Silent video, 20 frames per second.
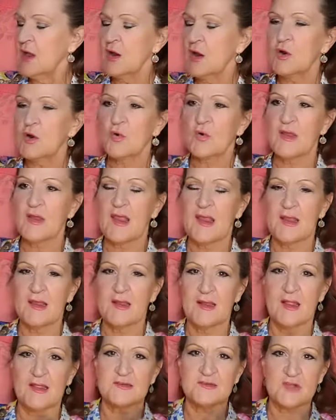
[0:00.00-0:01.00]
create
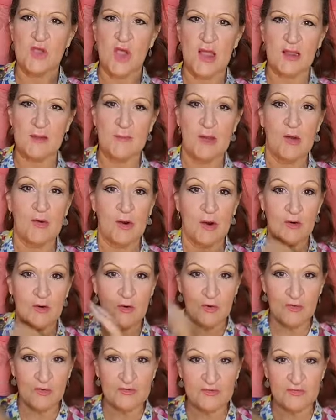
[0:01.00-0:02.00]
and talk about our
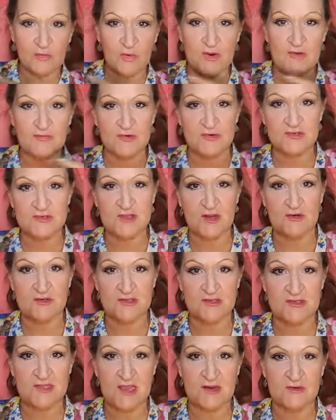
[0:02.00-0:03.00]
current story versus our
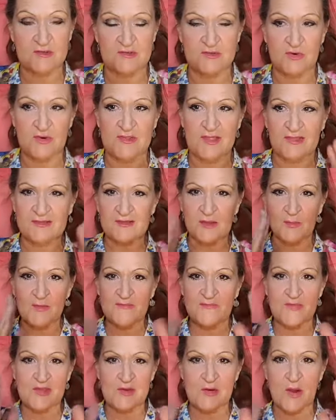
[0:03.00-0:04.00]
desired story. That's how we
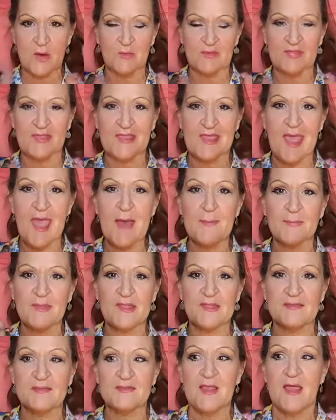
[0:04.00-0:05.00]
figure out what the gap
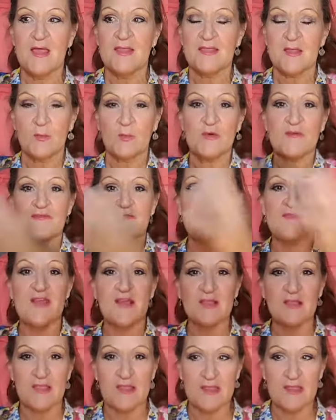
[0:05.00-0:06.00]
is that we're
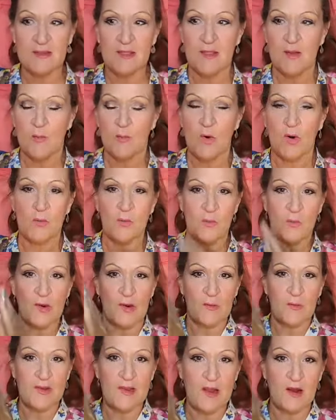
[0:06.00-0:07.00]
filling where,
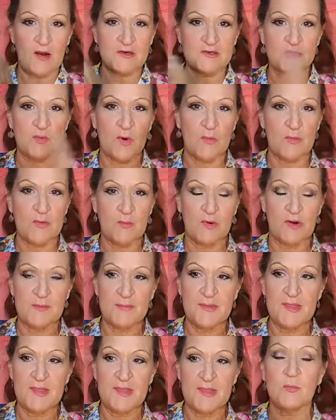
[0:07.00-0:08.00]
where we are to where we want to
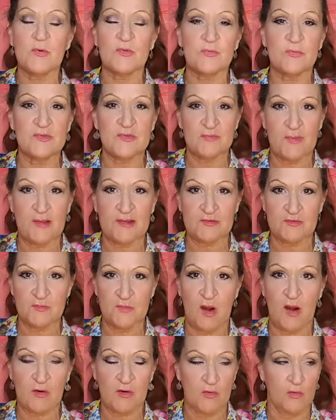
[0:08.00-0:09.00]
be with respect to
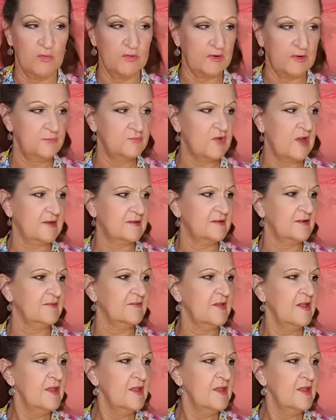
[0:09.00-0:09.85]
our goal and objective.